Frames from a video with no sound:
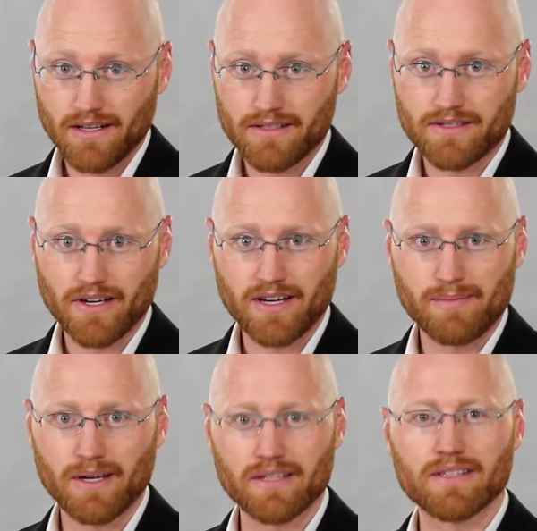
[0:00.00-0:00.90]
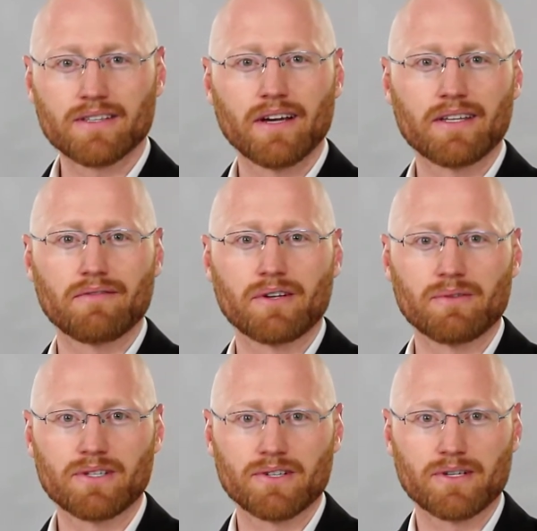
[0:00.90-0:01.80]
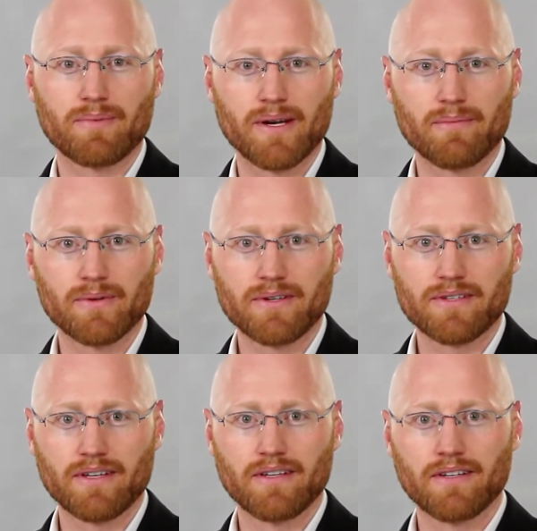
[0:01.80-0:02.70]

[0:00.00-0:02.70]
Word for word: Let's talk about these scientific research papers.